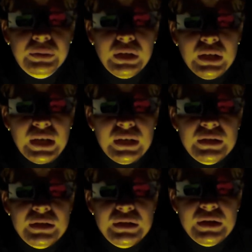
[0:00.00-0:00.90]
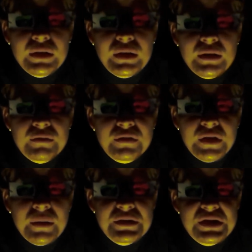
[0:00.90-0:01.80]
but if
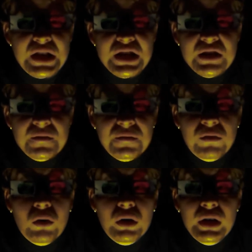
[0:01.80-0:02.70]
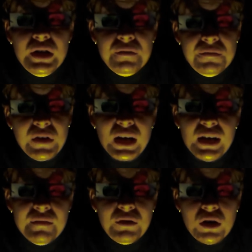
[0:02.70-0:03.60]
I'm not mistaken, 4 and
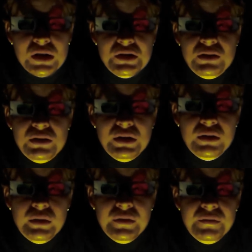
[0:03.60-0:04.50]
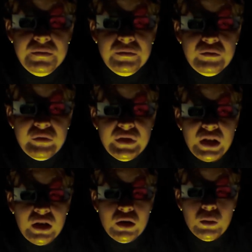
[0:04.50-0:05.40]
5 also deal with
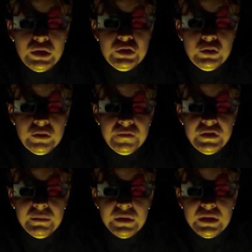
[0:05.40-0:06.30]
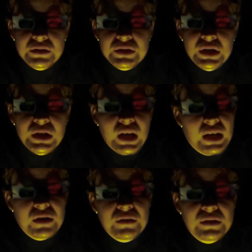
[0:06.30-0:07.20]
heroines who are females. I